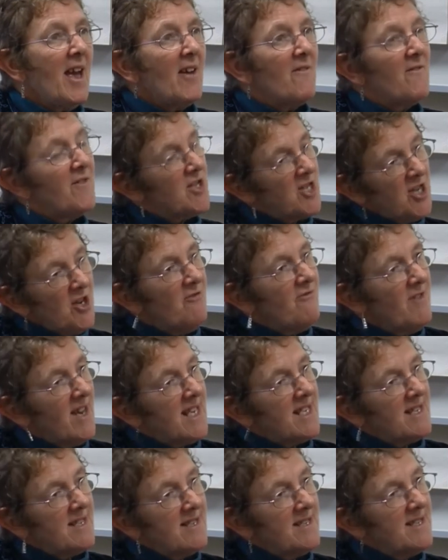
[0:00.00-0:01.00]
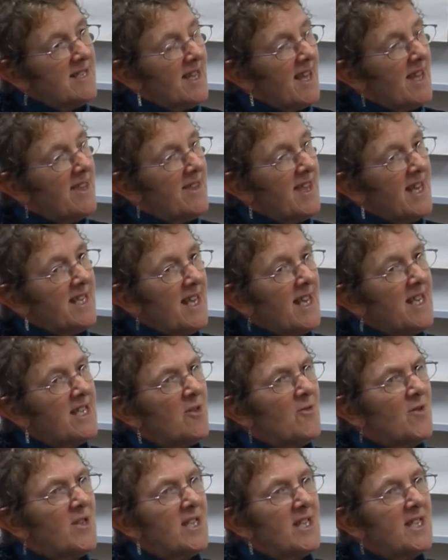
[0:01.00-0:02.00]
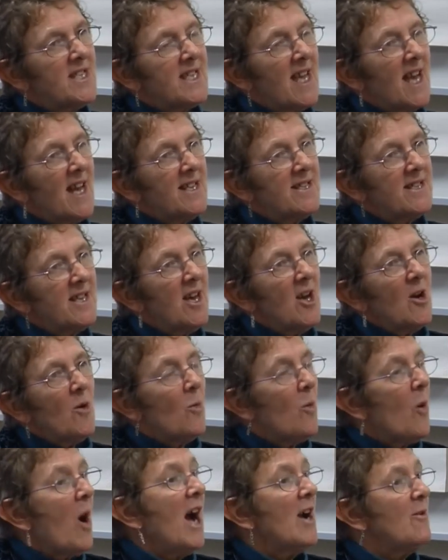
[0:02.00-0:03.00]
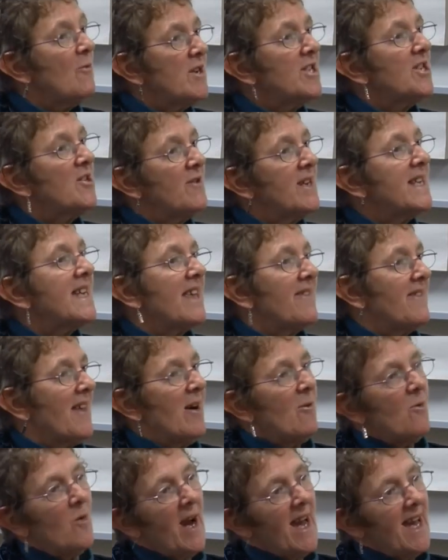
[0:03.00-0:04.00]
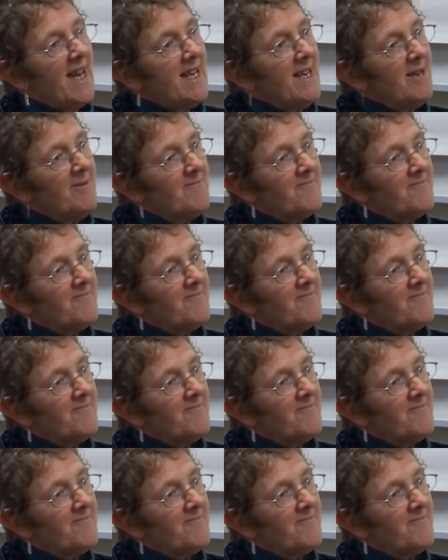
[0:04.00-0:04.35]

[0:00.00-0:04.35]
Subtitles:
For two reasons. They need to understand why we're doing it that way.